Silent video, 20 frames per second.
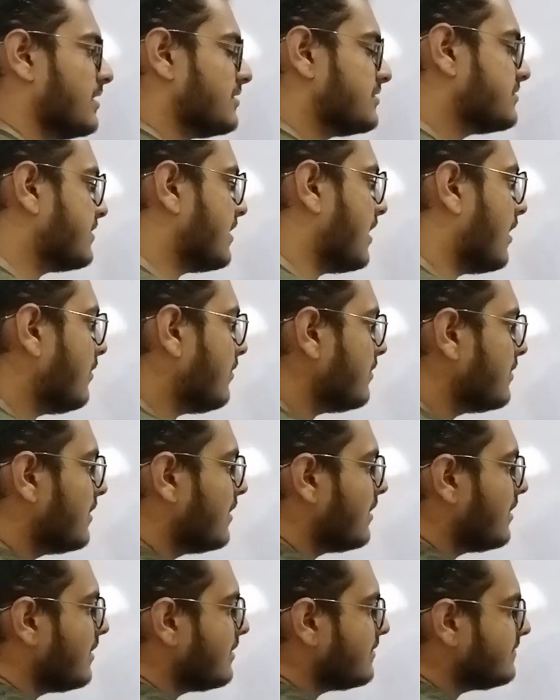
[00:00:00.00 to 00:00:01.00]
So now
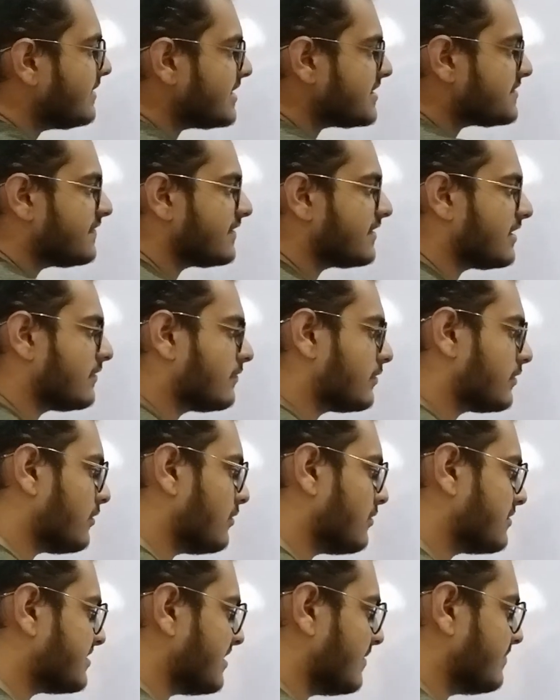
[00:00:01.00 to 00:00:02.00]
this figure would
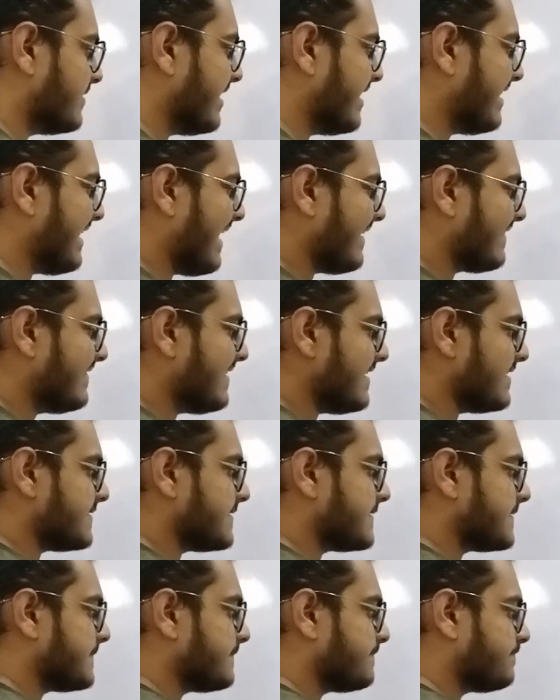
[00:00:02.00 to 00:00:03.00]
look something like
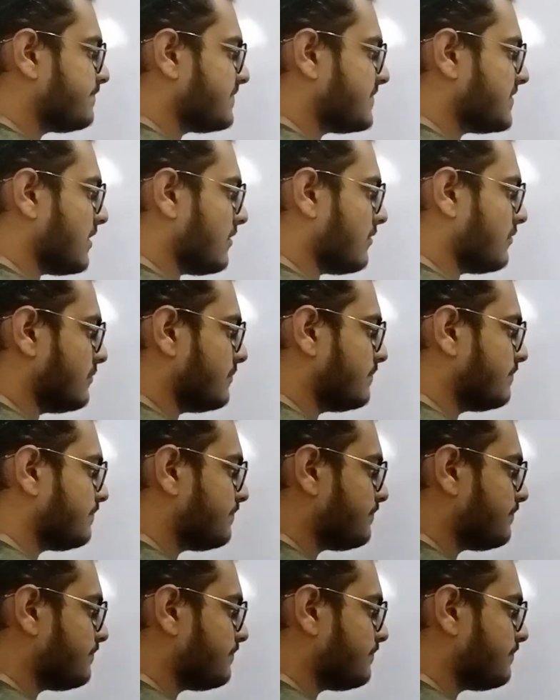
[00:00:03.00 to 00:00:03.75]
this. So